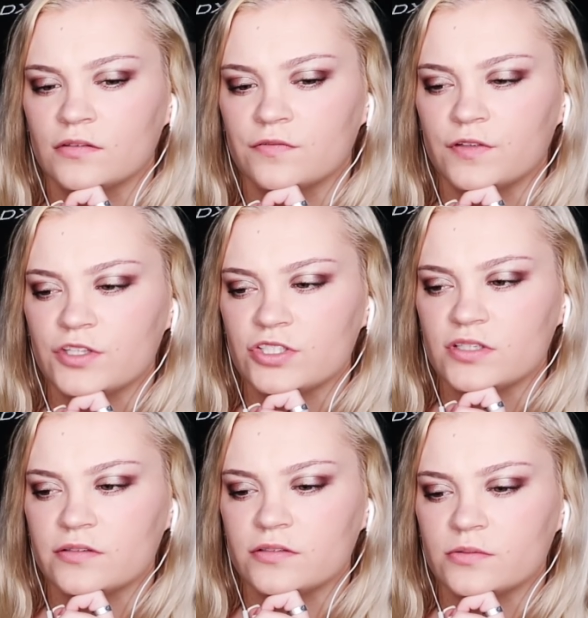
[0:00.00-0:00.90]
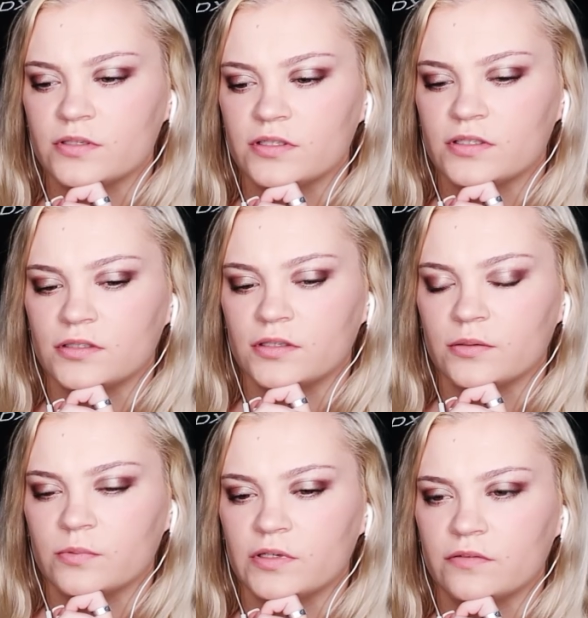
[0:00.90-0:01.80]
Okay. Flush it down the toilet. Get
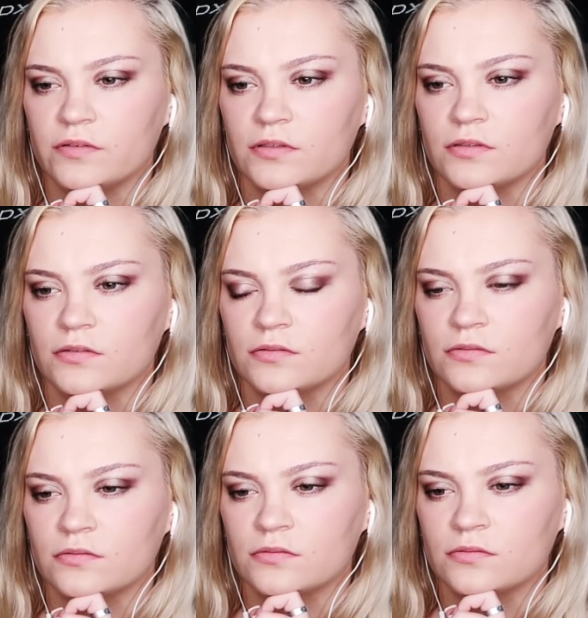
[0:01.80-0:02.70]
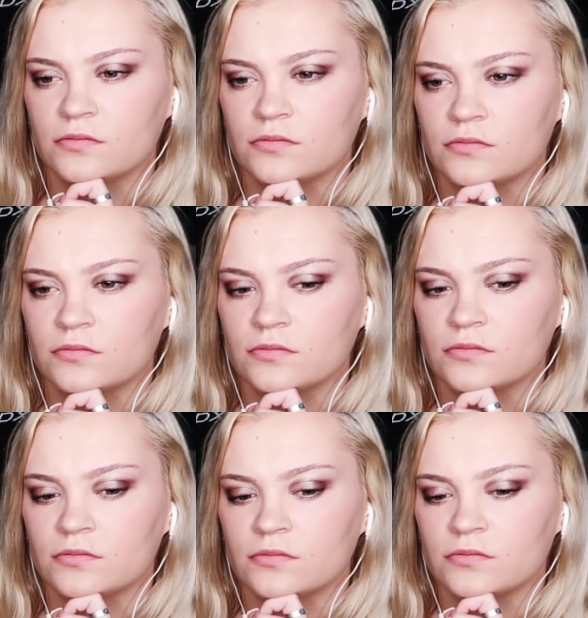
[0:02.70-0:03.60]
That's, rid of it. And that is your hiding
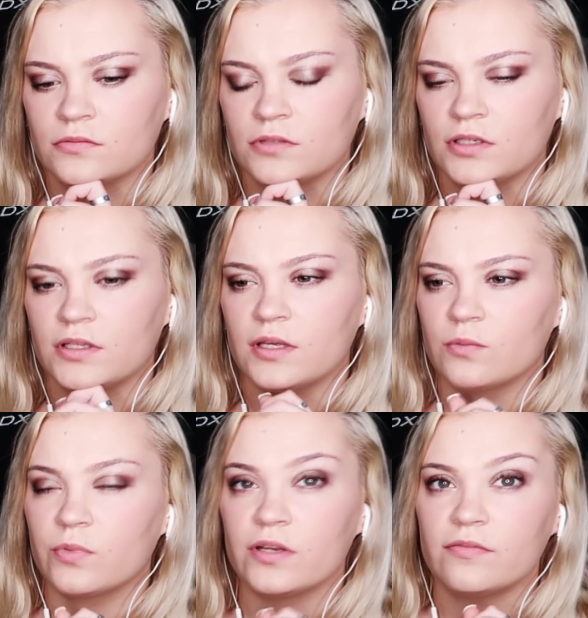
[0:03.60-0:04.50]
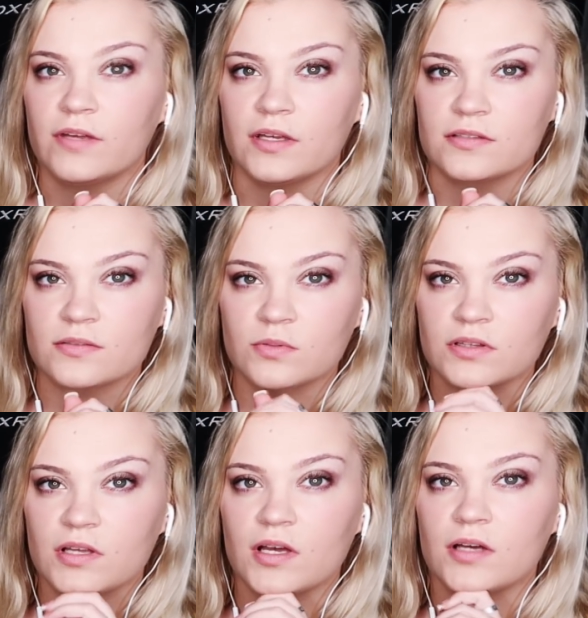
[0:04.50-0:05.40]
spot. Yeah, get rid of it.
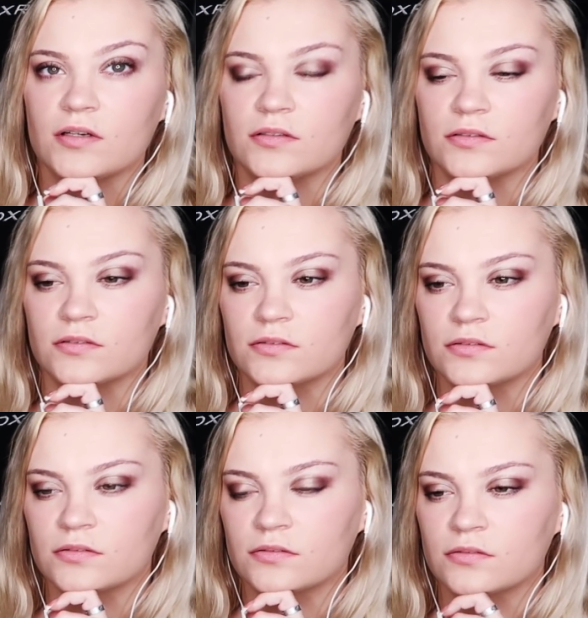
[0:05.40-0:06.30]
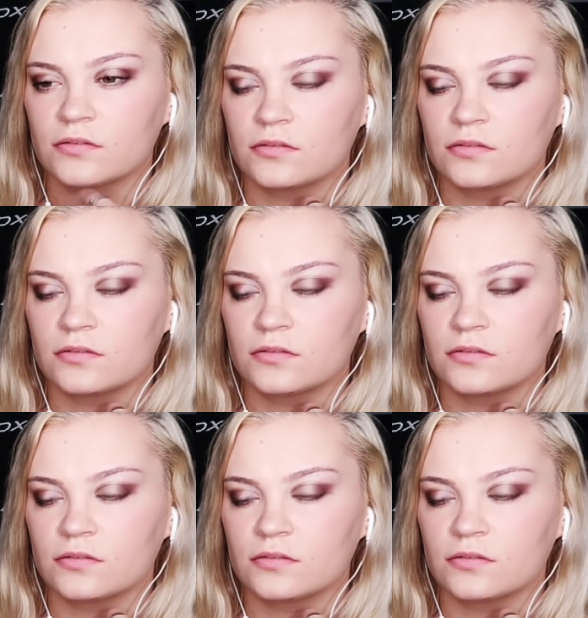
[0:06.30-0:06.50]
What the hell? kill her.